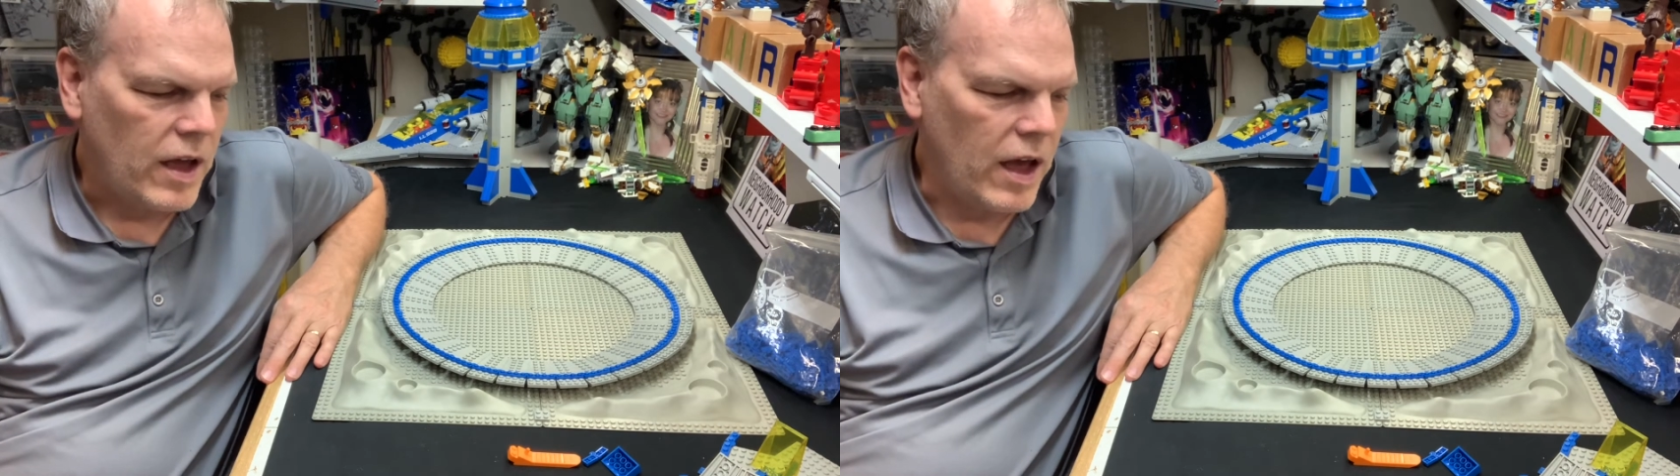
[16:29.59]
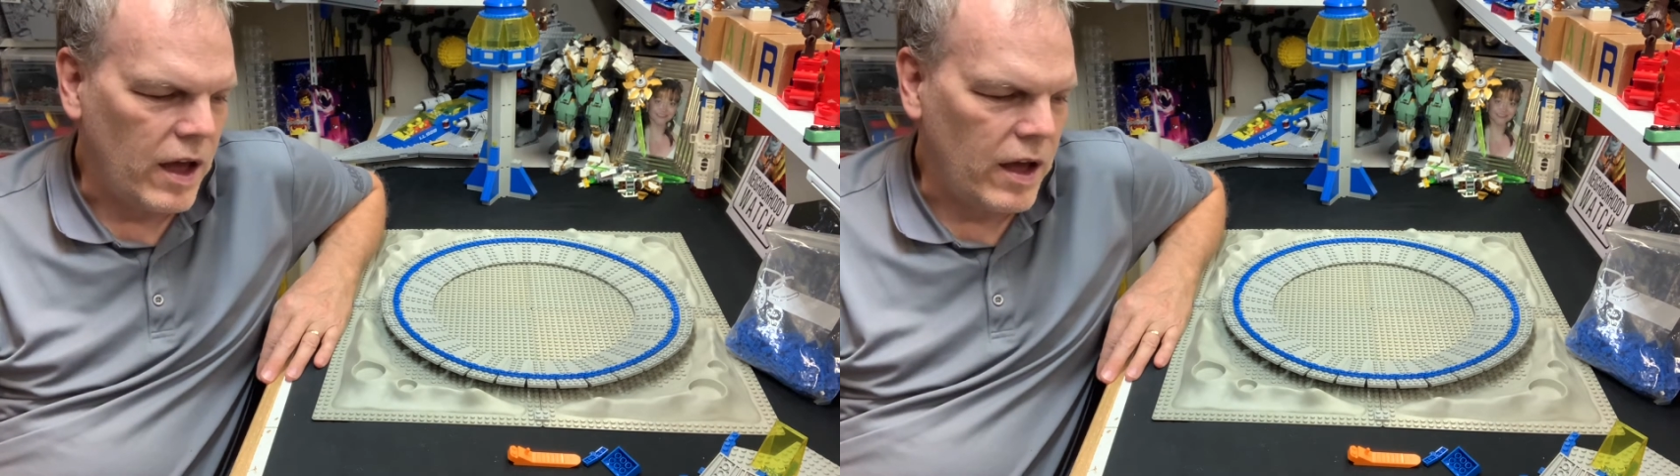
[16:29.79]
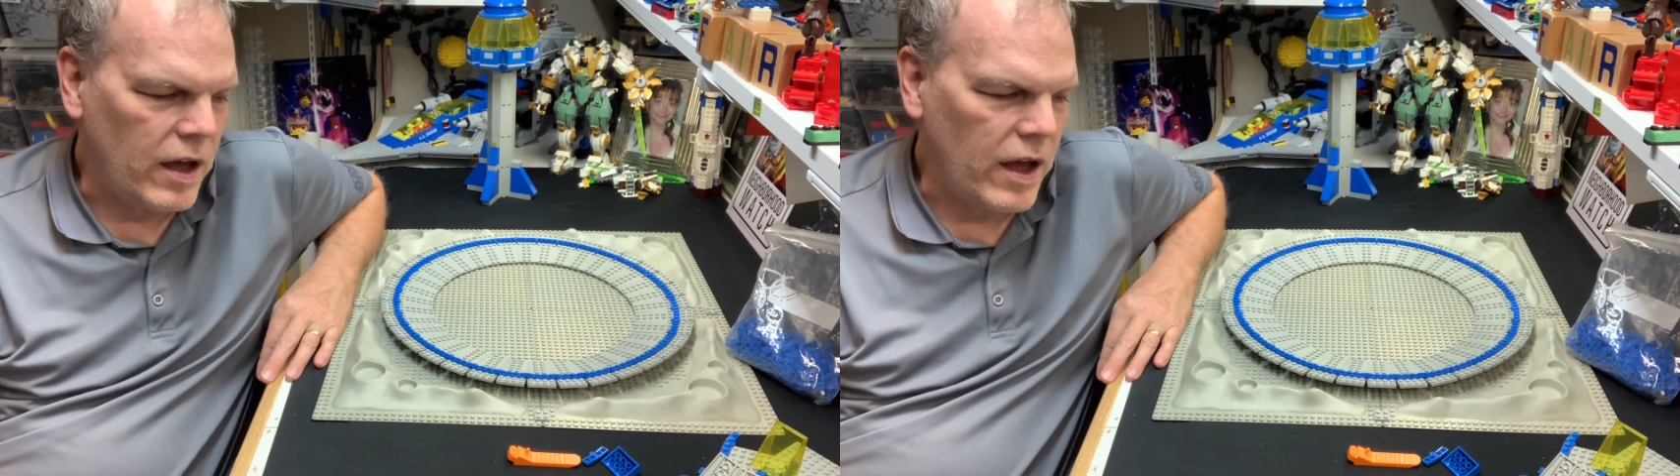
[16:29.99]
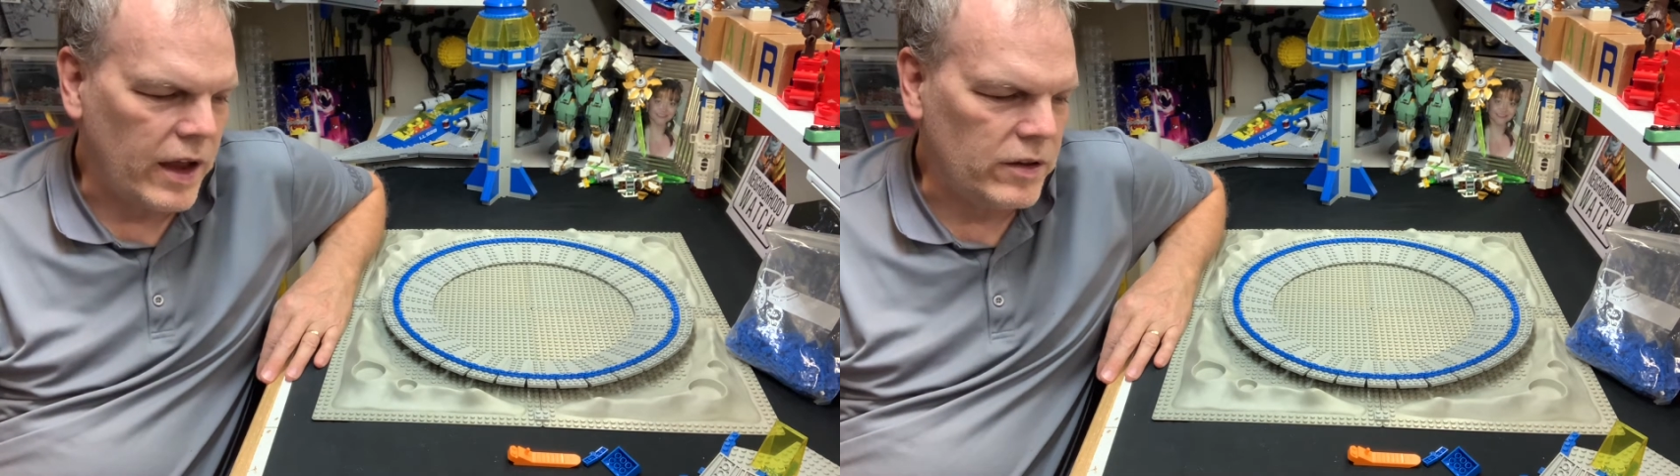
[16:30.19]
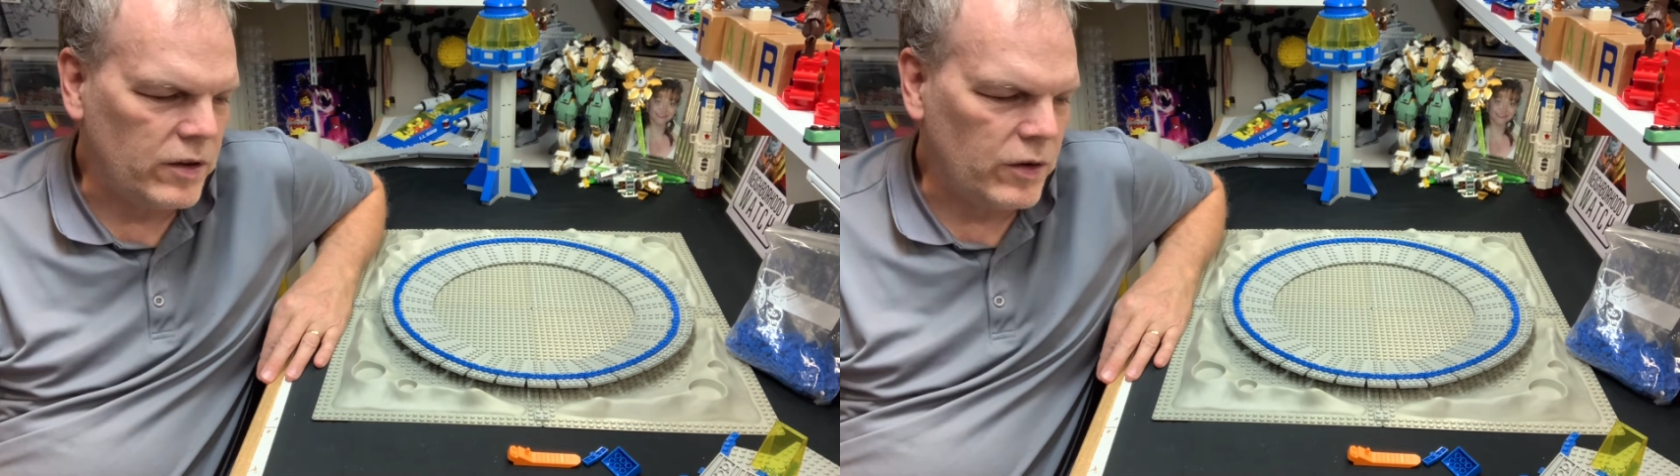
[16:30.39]

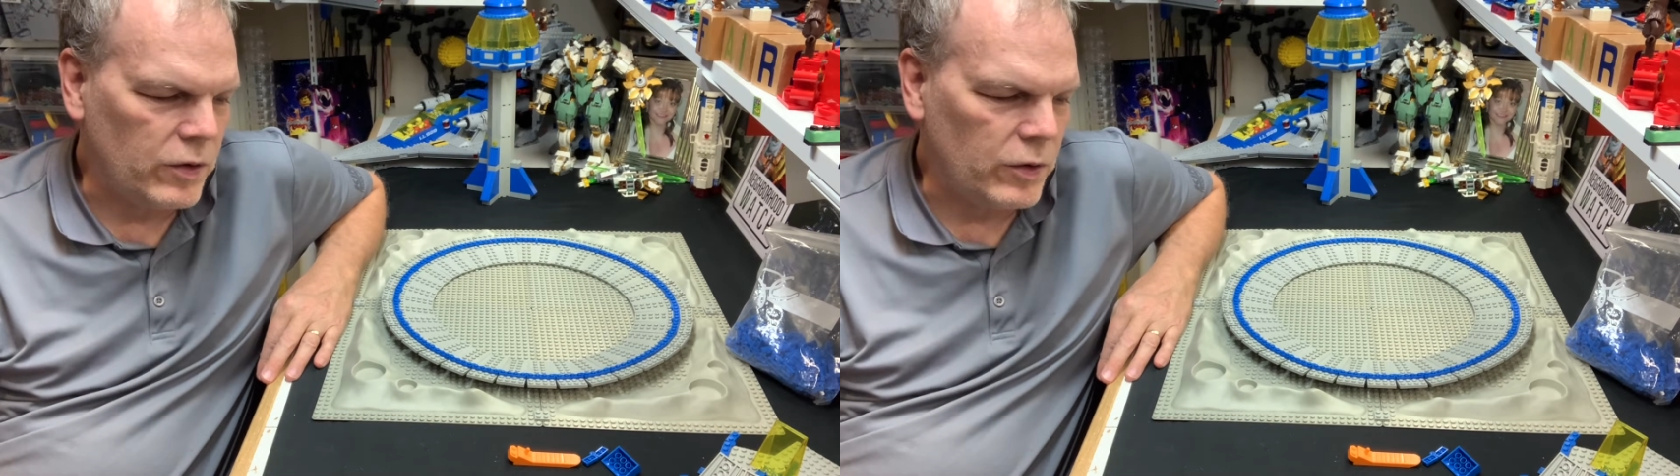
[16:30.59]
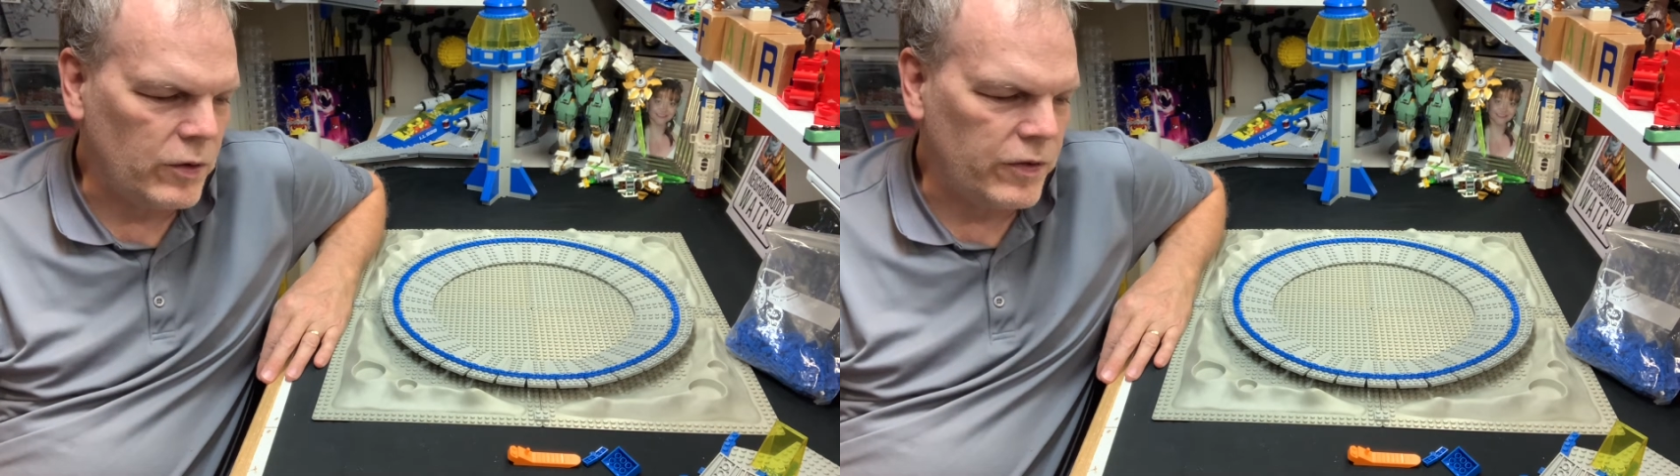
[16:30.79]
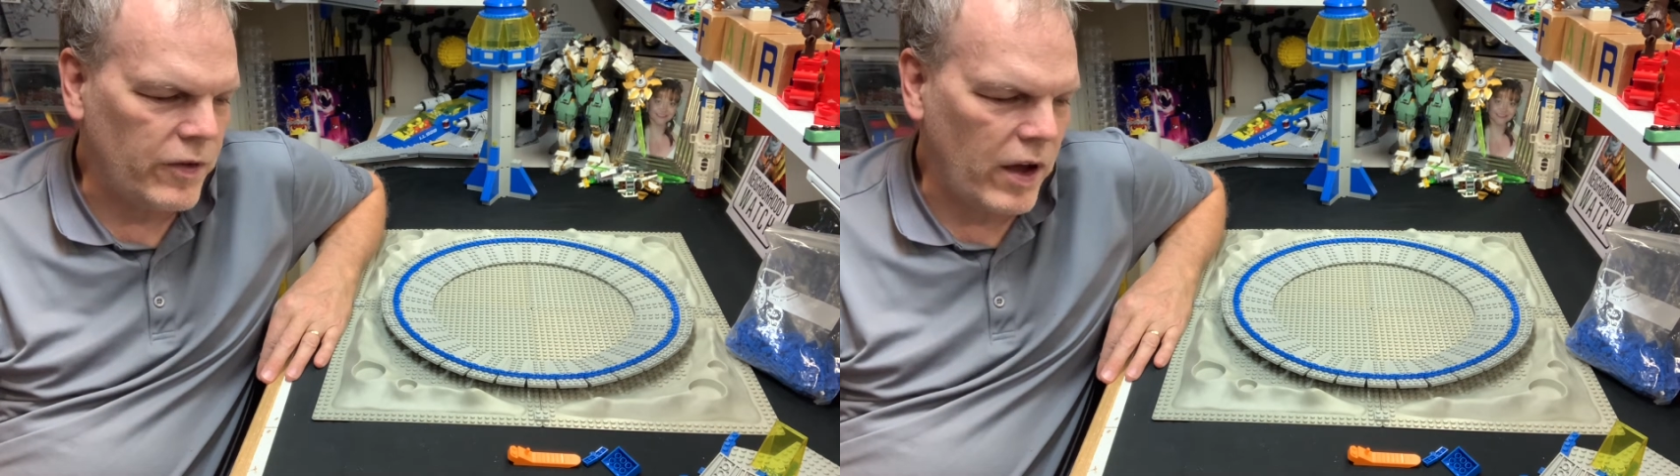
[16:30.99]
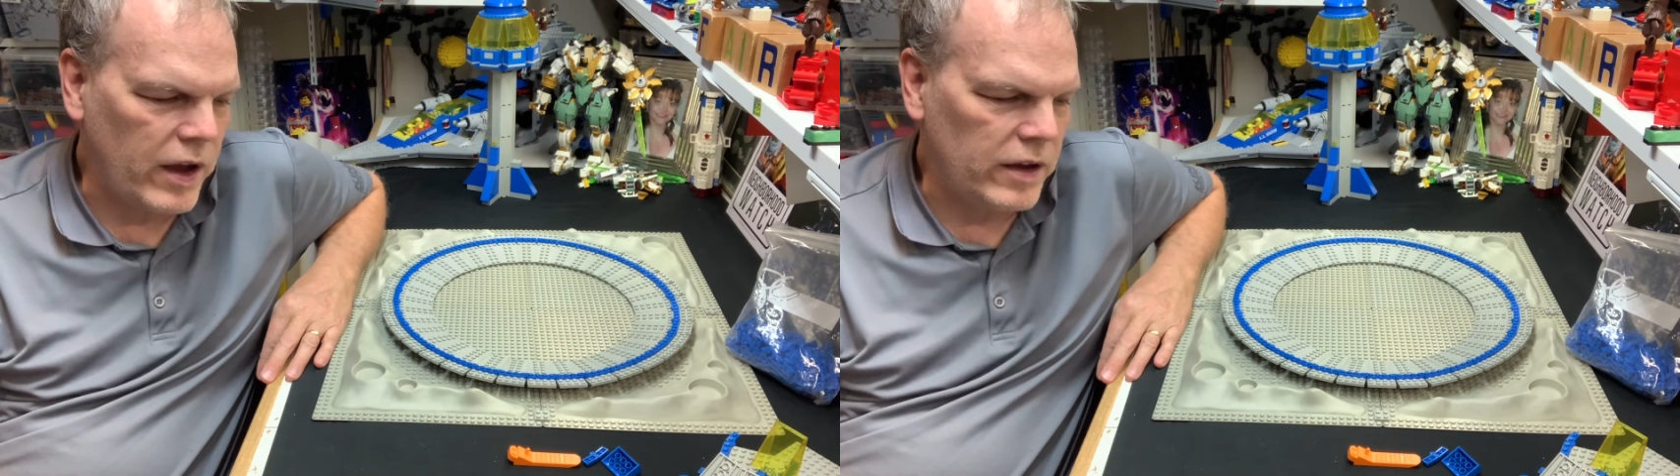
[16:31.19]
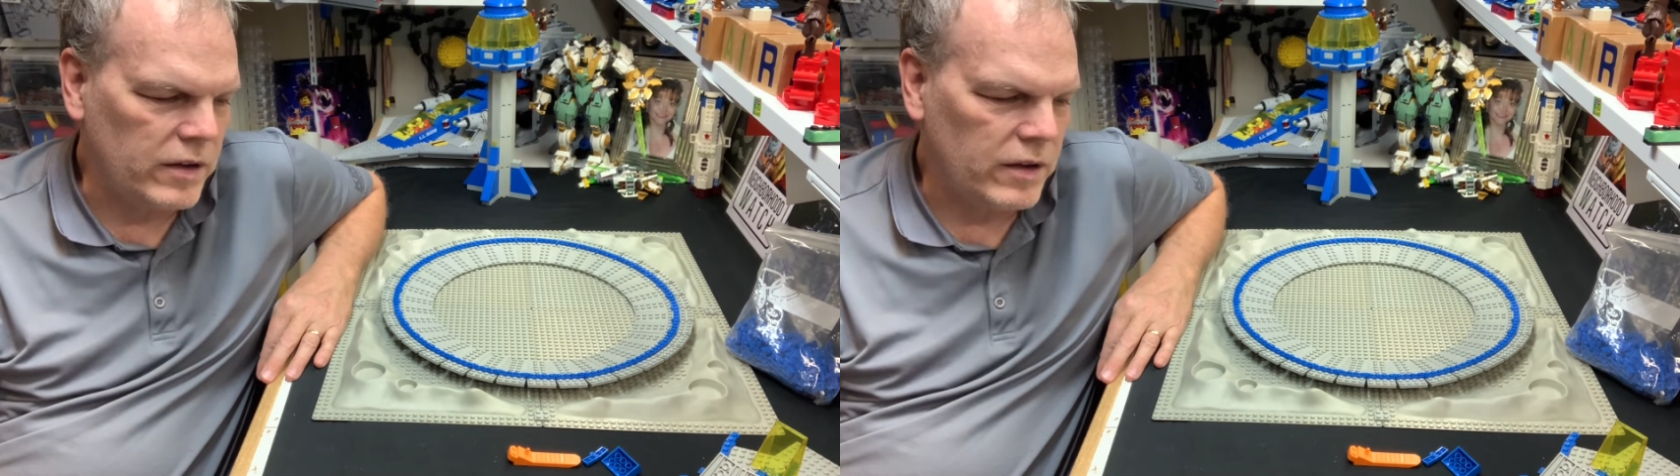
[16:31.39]
I do
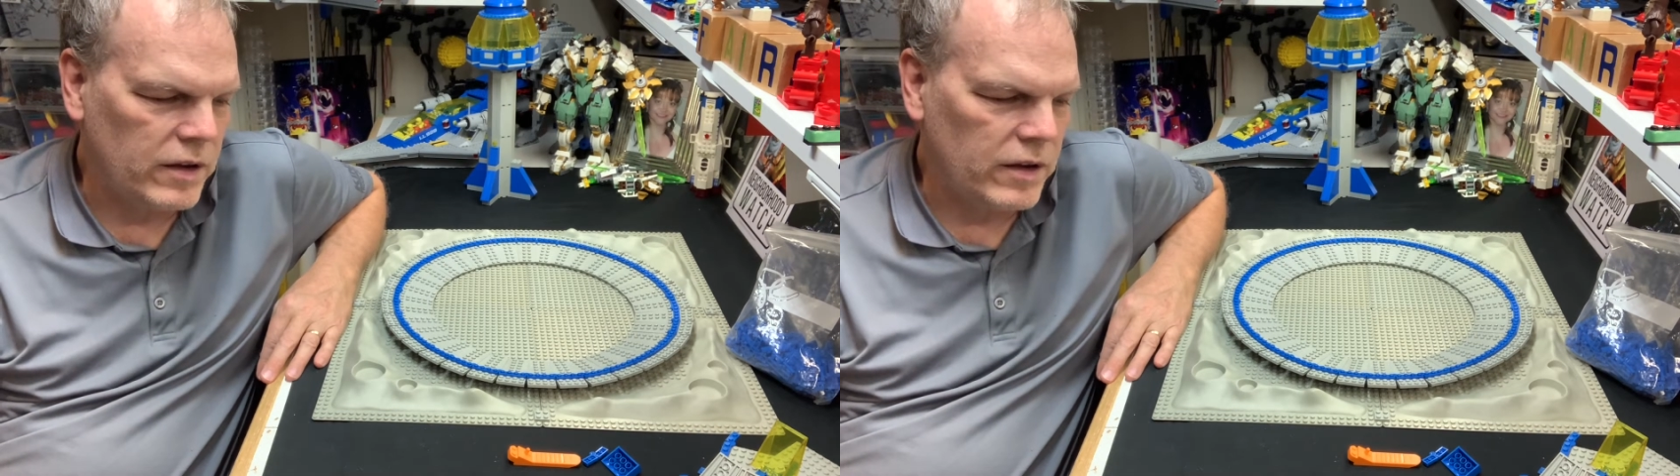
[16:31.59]
find